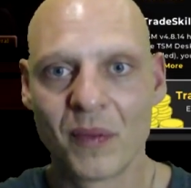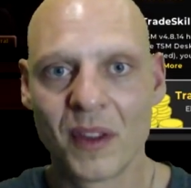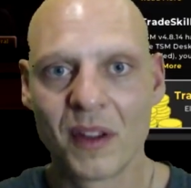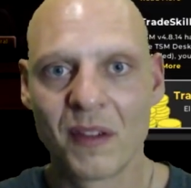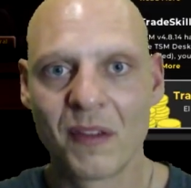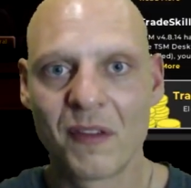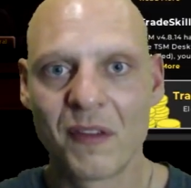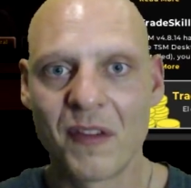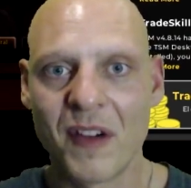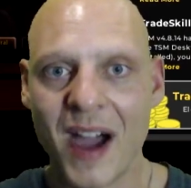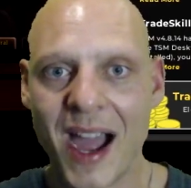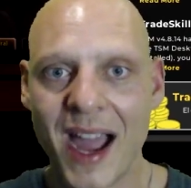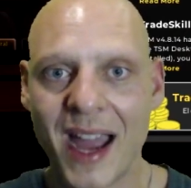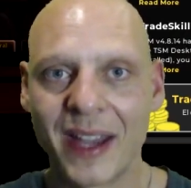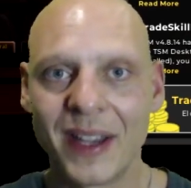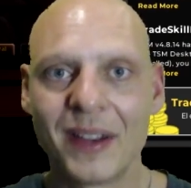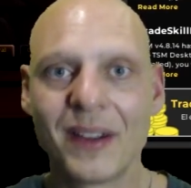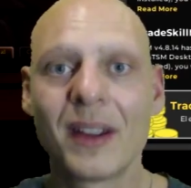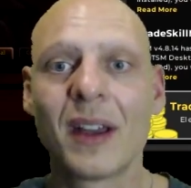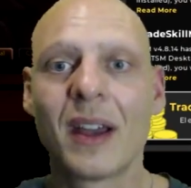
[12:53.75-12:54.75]

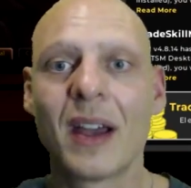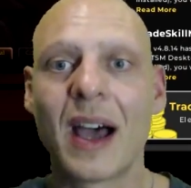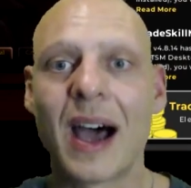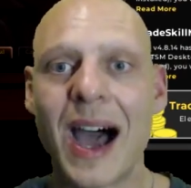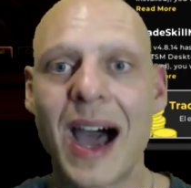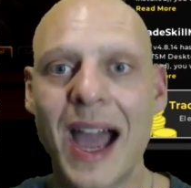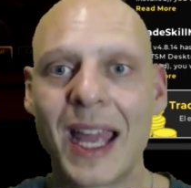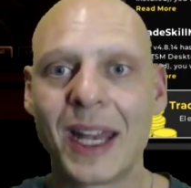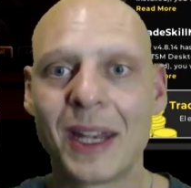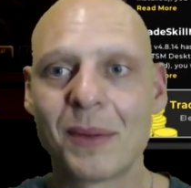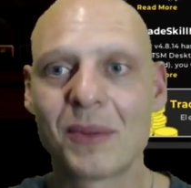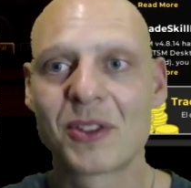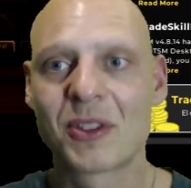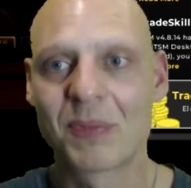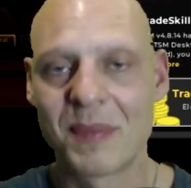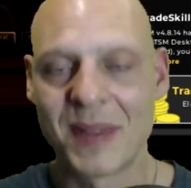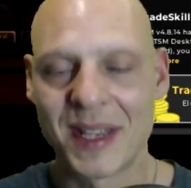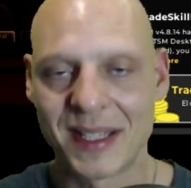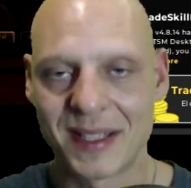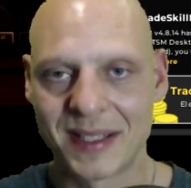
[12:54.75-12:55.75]
find items
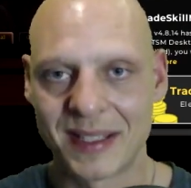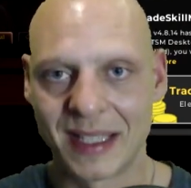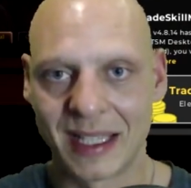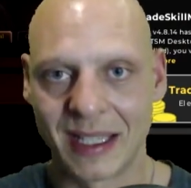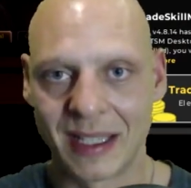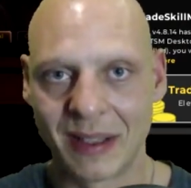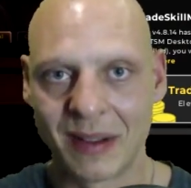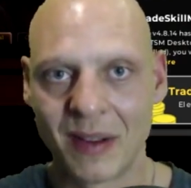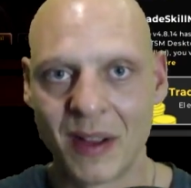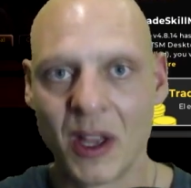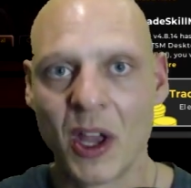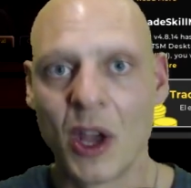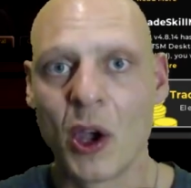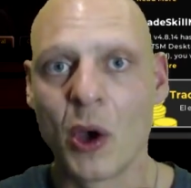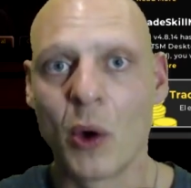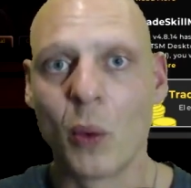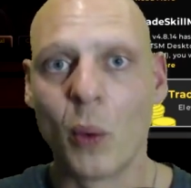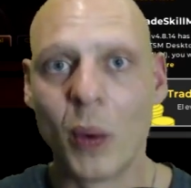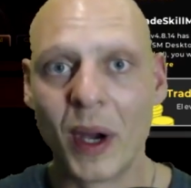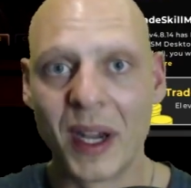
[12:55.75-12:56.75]
missing
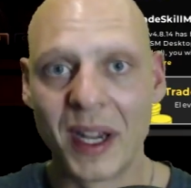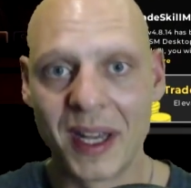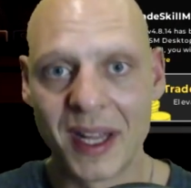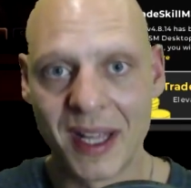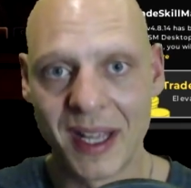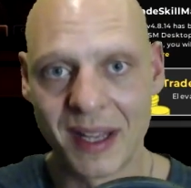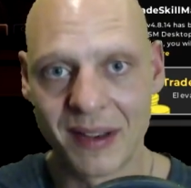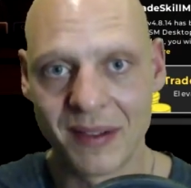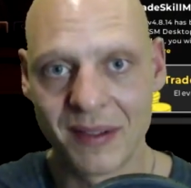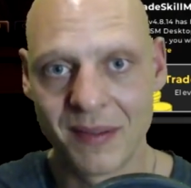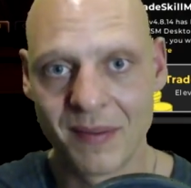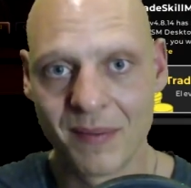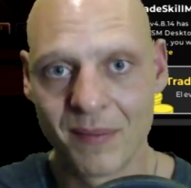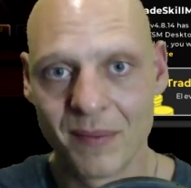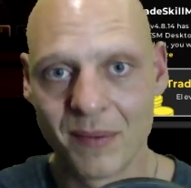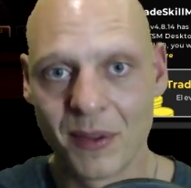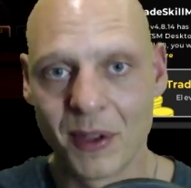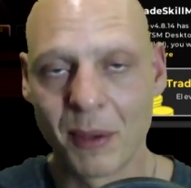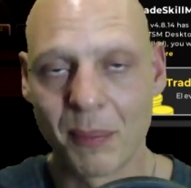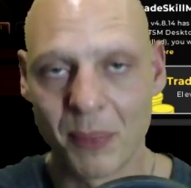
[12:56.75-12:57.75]
within
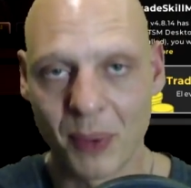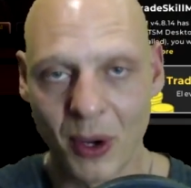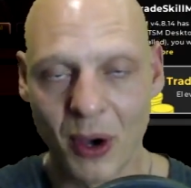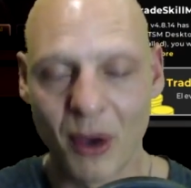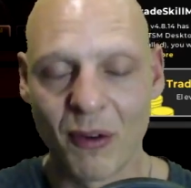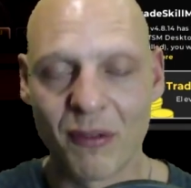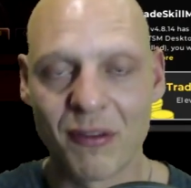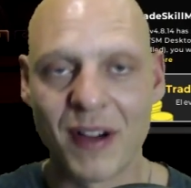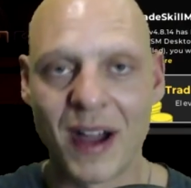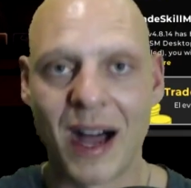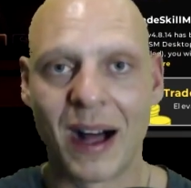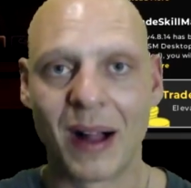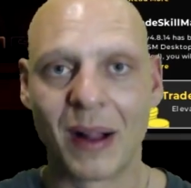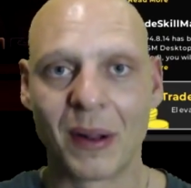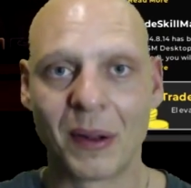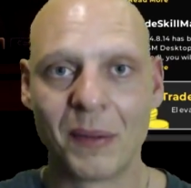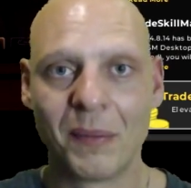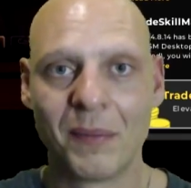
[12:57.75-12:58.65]
the profile,